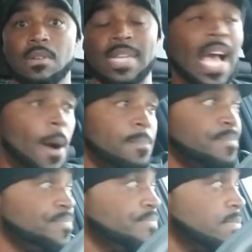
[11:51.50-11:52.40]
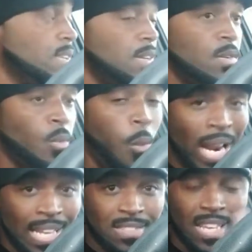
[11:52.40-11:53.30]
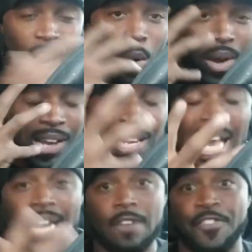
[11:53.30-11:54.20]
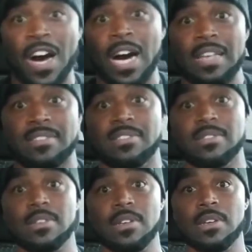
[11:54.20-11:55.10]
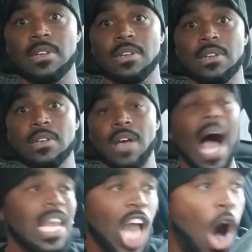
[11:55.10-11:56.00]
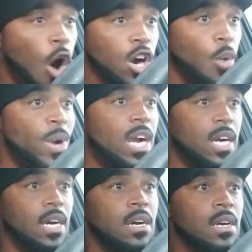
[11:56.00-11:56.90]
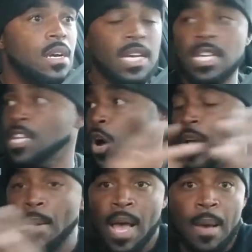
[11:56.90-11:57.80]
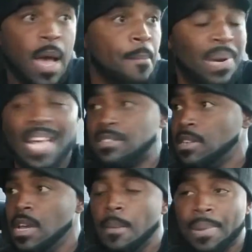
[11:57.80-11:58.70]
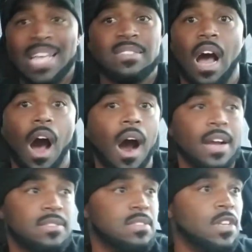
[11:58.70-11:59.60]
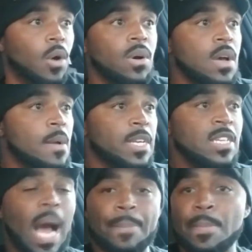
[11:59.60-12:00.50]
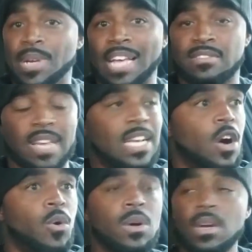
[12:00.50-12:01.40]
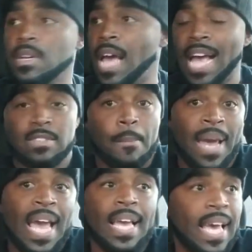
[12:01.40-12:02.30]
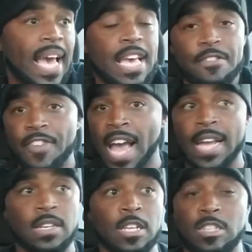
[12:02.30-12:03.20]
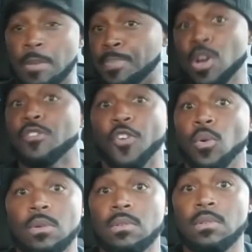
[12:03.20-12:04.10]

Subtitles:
Now, when is it going to click for us? How long are we going to, you know, and bless our hearts. You know, you got people like Shango has a man cave and it's beautiful.